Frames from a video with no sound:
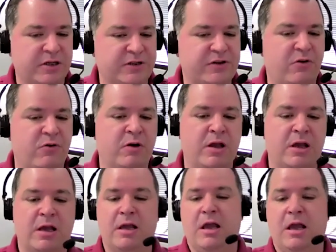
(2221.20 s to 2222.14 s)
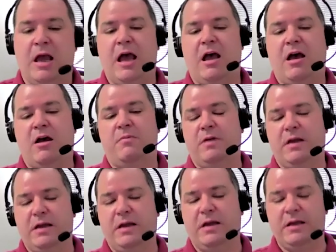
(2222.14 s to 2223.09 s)
So
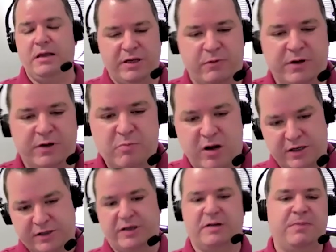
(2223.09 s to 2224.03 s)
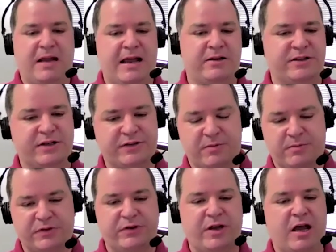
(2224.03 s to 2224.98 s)
we do monitor Playout
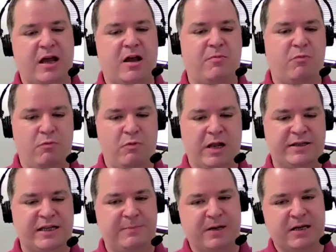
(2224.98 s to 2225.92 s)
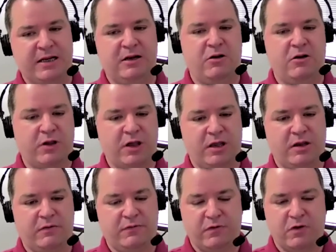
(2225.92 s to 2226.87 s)
systems. We're typically
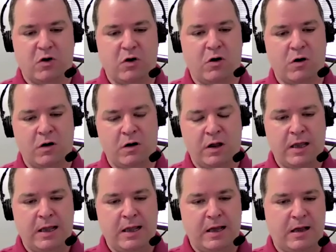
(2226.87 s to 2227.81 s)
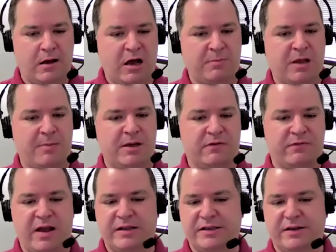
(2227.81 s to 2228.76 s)
looking for upcoming
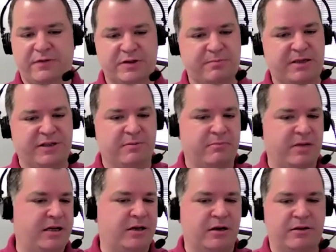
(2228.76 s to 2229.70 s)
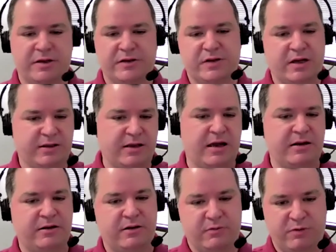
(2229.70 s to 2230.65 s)
events, if there's missing media, things like
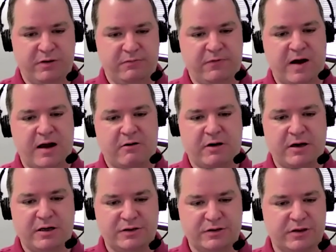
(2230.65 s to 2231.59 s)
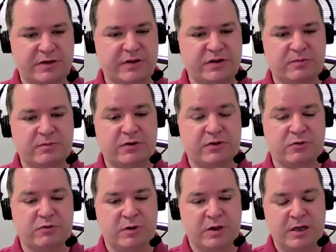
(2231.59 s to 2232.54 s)
that we fire into the system
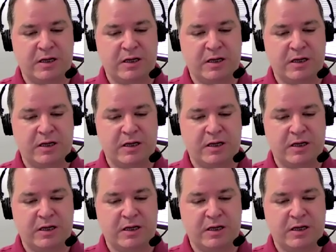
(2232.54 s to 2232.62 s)
to.